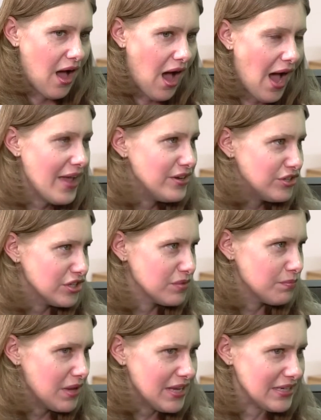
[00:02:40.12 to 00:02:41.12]
I had
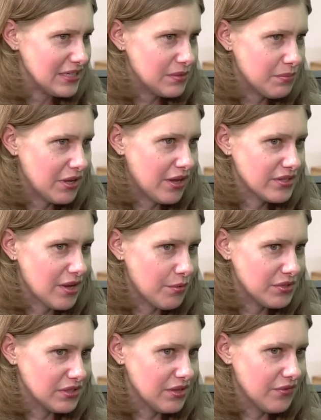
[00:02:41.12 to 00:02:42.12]
just missed because I
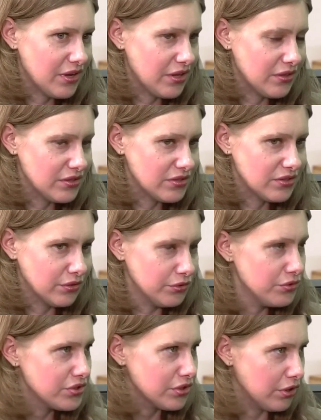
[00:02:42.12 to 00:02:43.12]
was living in this
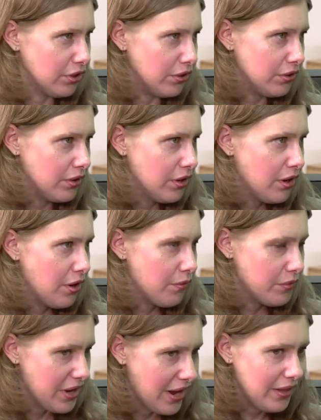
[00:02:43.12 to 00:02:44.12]
delusional
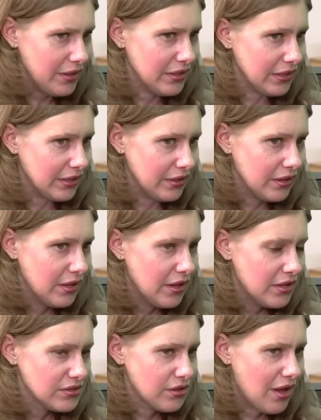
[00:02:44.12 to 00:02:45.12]
reality.
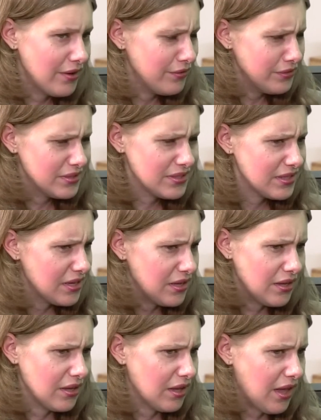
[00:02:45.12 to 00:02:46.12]
So I don't
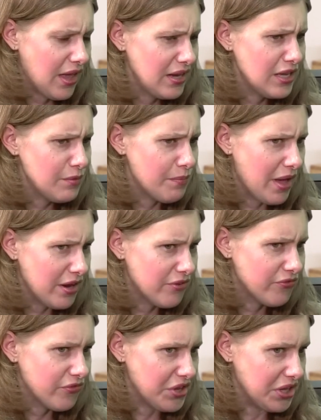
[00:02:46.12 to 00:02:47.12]
see any
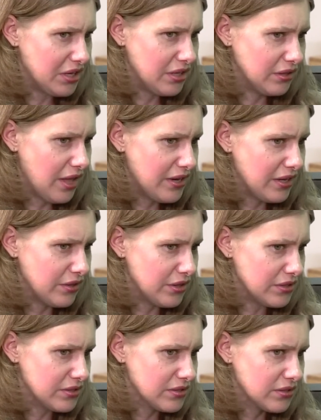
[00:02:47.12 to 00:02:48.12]
benefit in letting
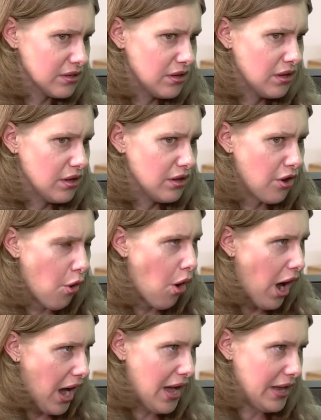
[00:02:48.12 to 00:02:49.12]
this go
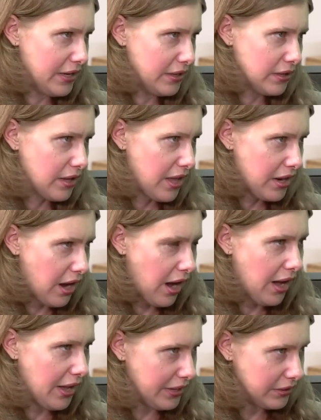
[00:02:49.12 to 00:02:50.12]
on and
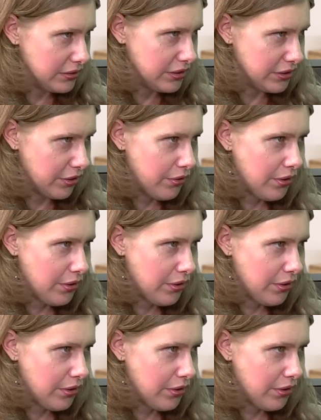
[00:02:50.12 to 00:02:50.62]
on, When